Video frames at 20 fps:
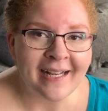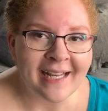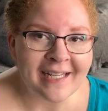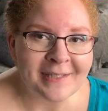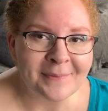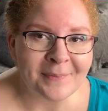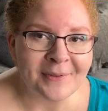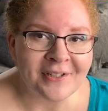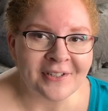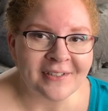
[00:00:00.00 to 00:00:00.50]

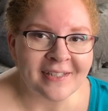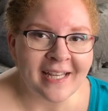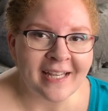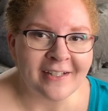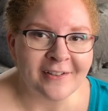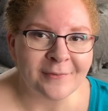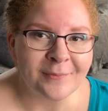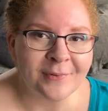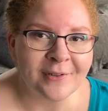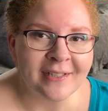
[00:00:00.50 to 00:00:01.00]
experts
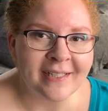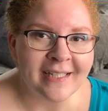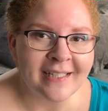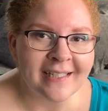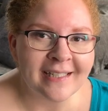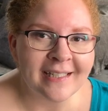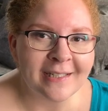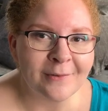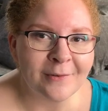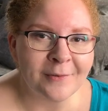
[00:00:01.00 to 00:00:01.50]
have
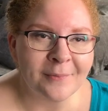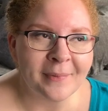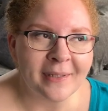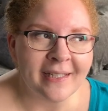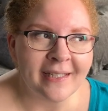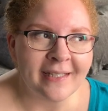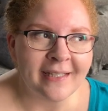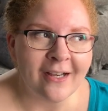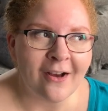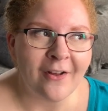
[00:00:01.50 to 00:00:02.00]
predicted it will
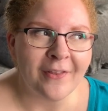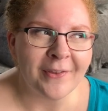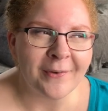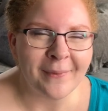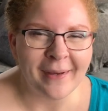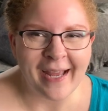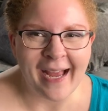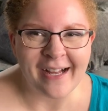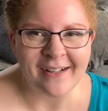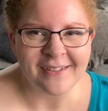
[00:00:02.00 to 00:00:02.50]
be on the
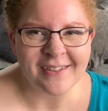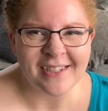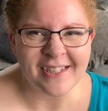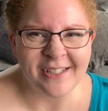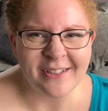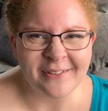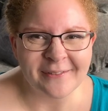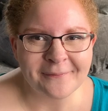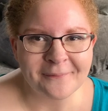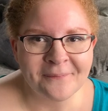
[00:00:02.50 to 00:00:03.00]
way out
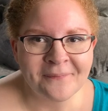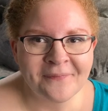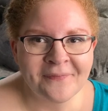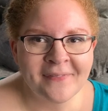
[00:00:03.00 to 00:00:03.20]
soon.